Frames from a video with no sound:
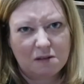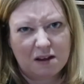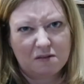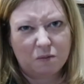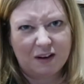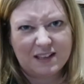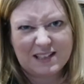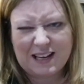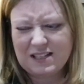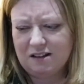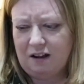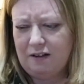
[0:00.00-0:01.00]
is what it
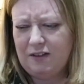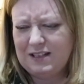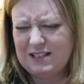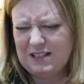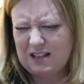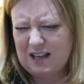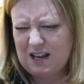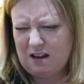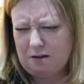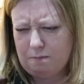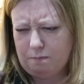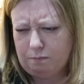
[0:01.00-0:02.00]
tastes like, and this is the
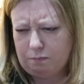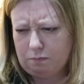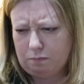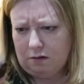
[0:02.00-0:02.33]
um,